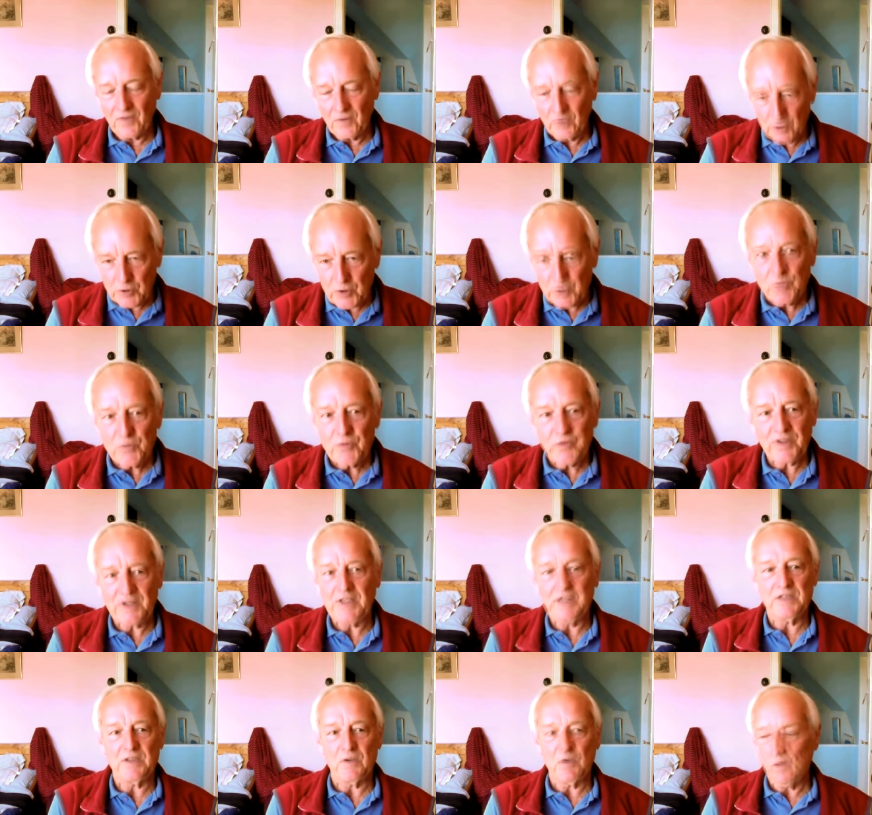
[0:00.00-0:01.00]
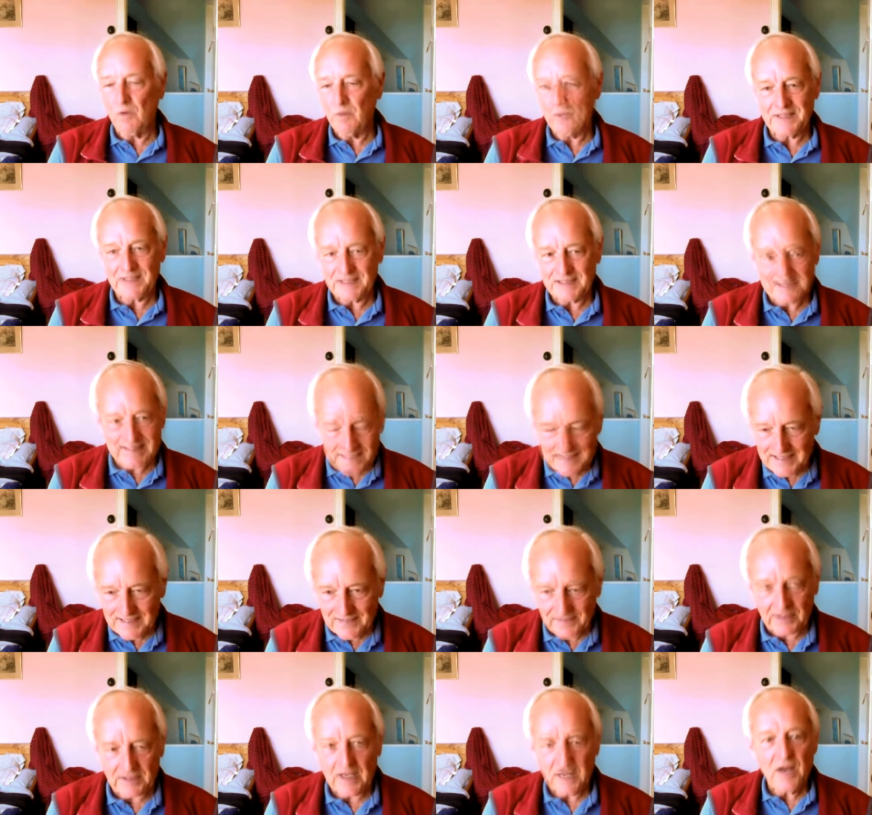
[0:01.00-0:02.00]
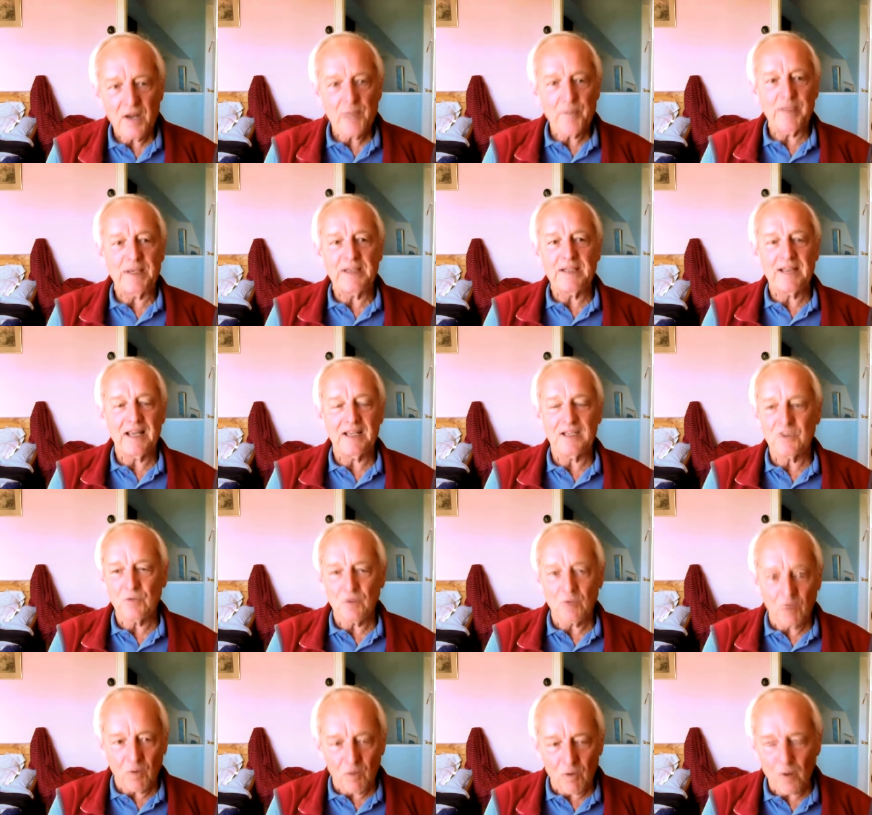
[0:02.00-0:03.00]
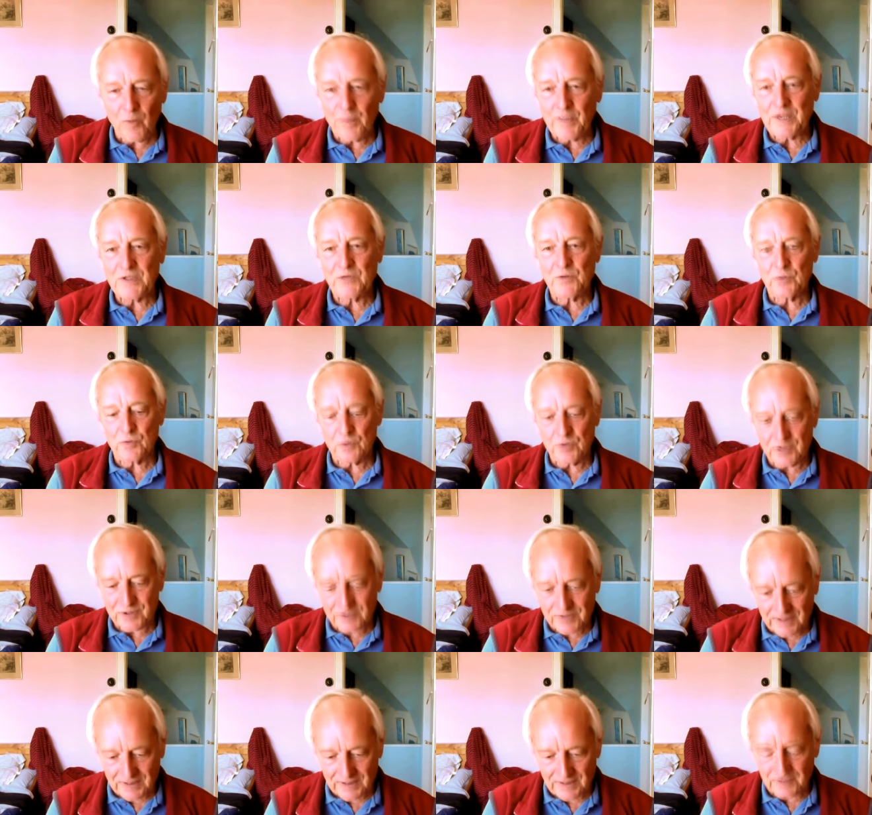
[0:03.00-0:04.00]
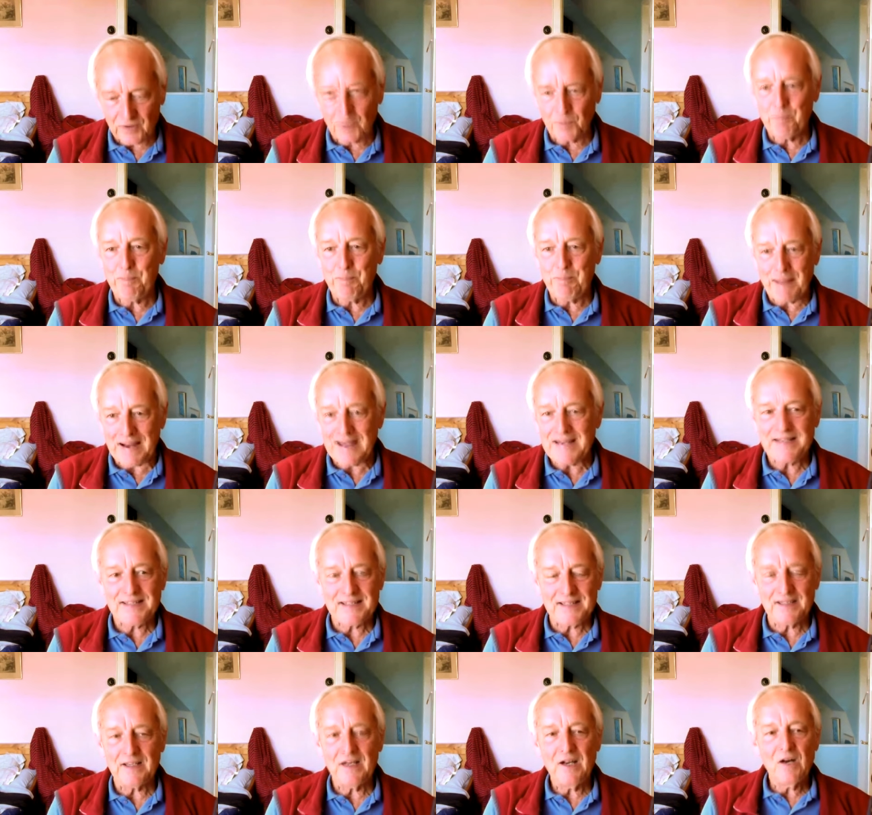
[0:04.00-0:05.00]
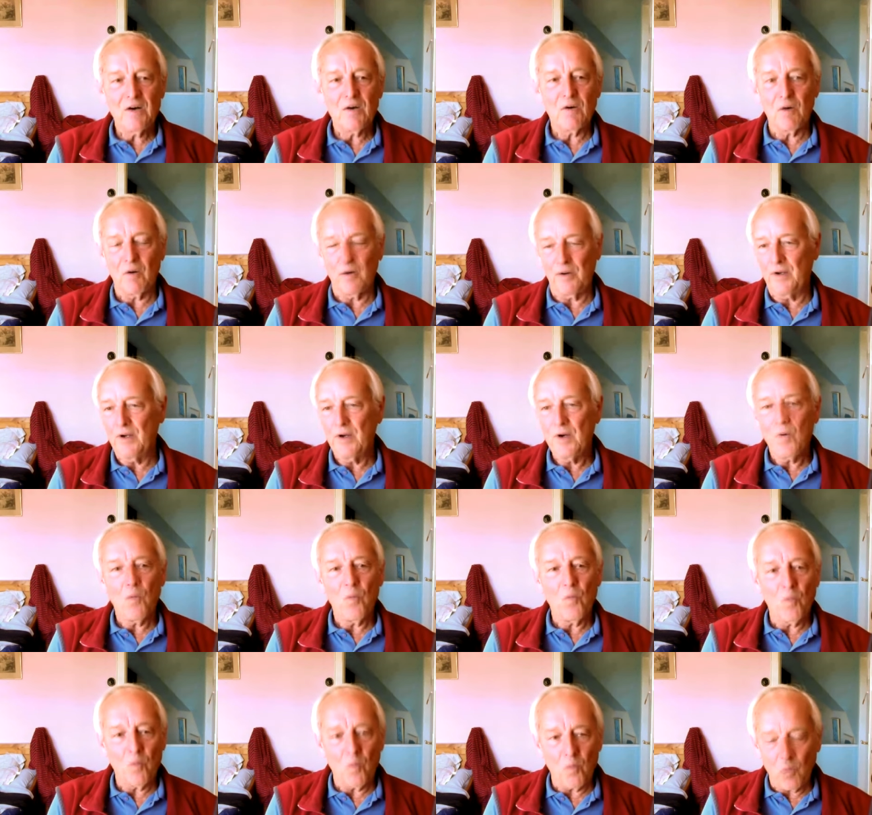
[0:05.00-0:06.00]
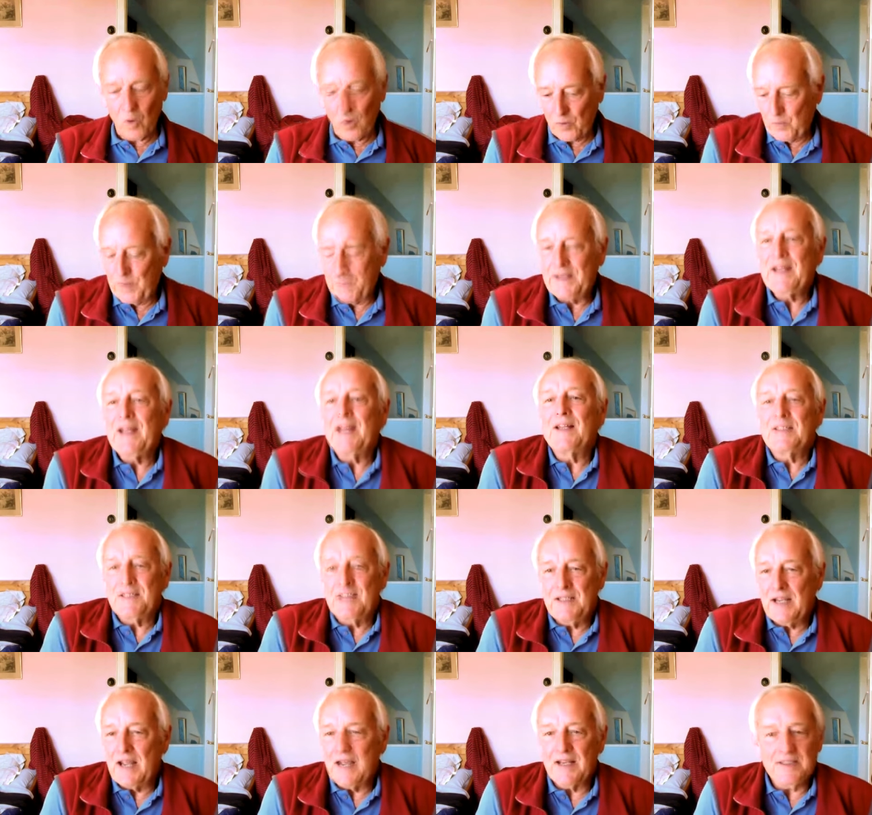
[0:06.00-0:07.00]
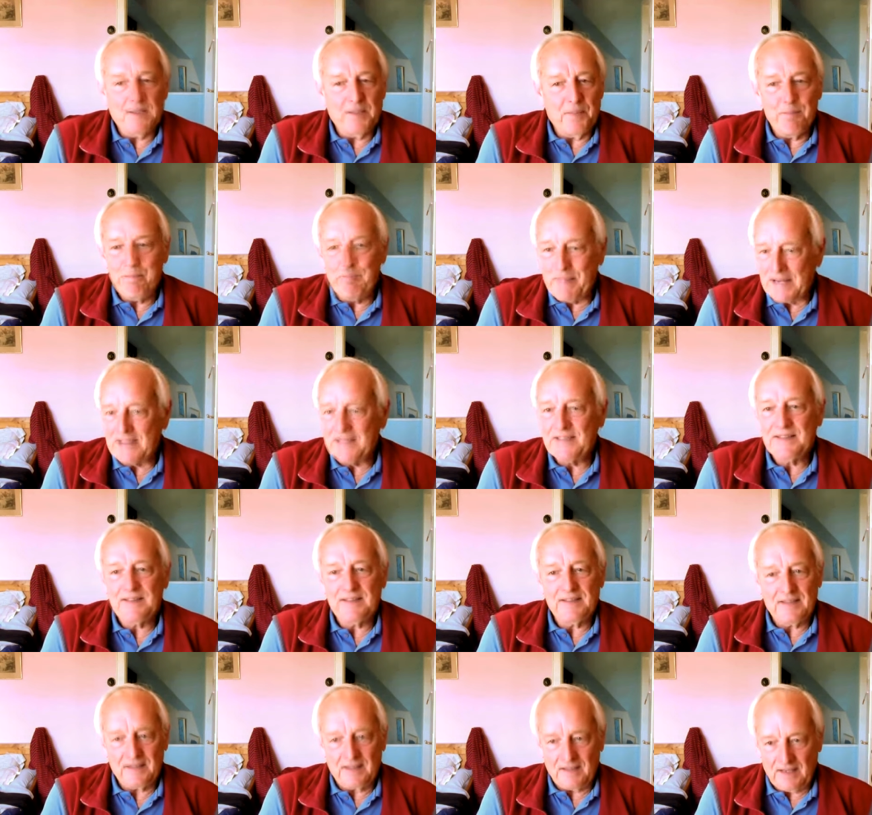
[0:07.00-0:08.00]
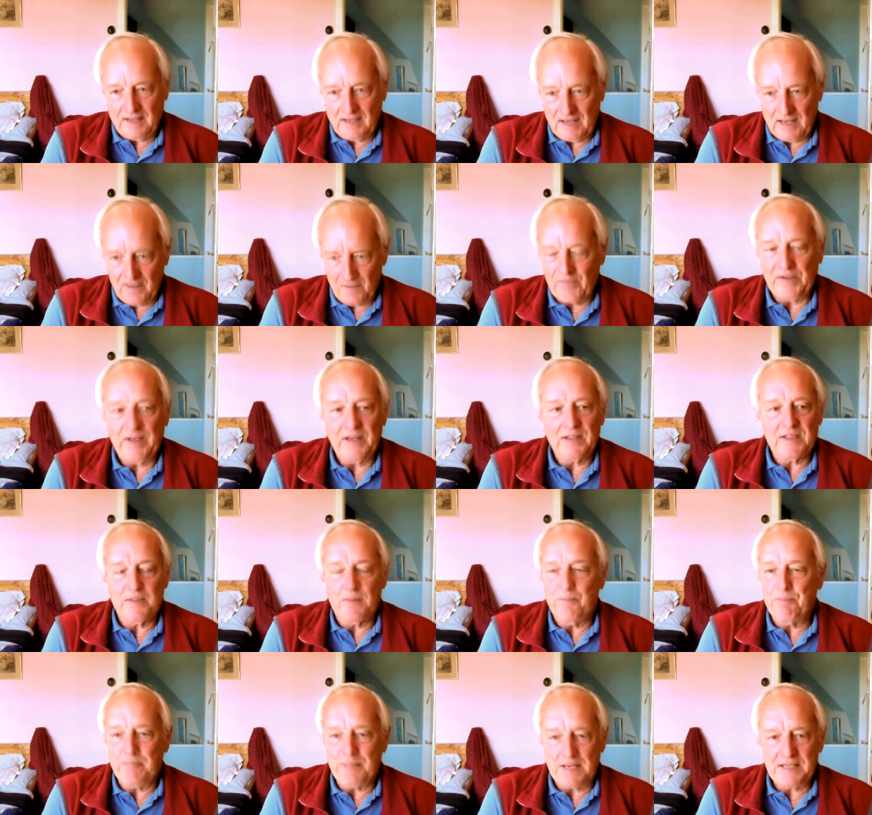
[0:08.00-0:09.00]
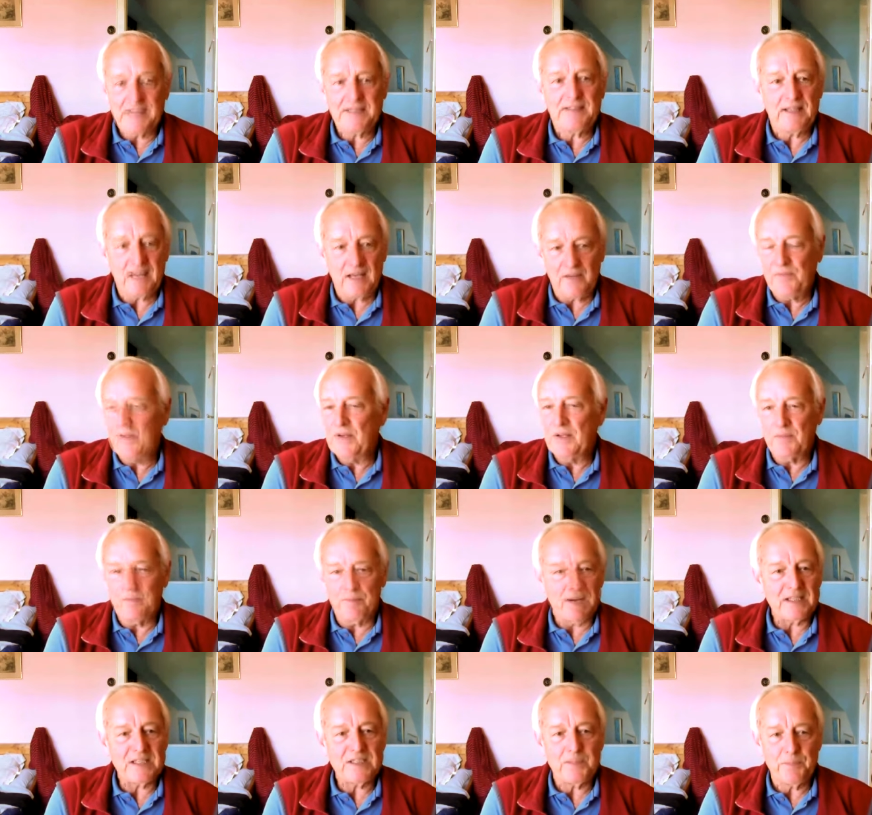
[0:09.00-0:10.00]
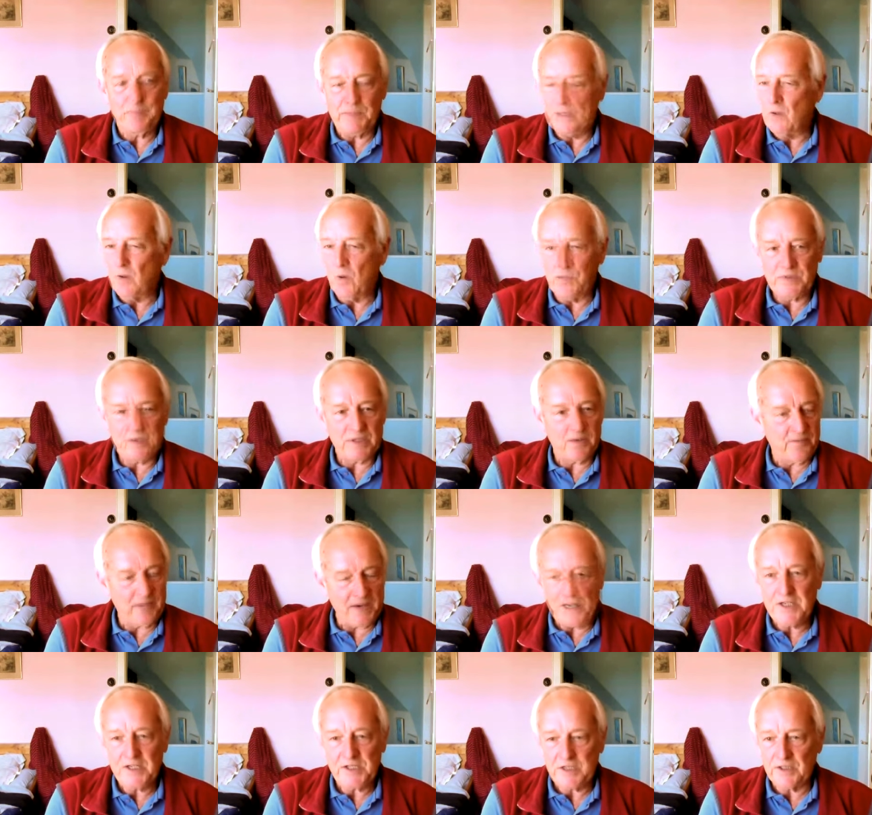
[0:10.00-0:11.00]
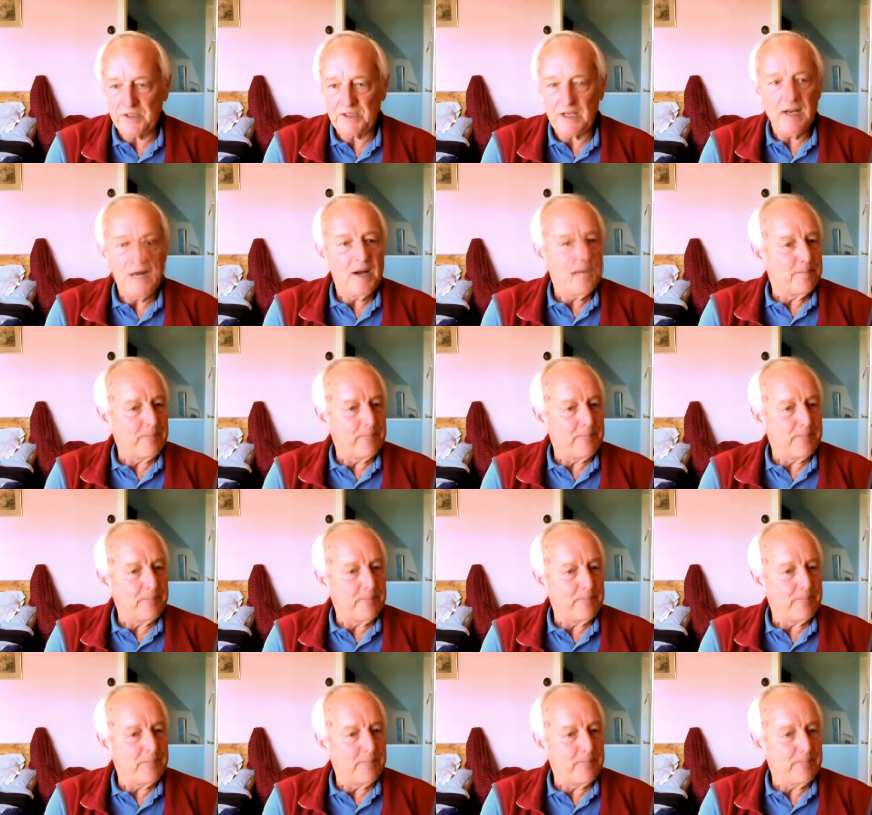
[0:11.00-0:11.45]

new things, always seek things, but it has always to try to base it on what we can see as the best evidence. And best evidence must be observations.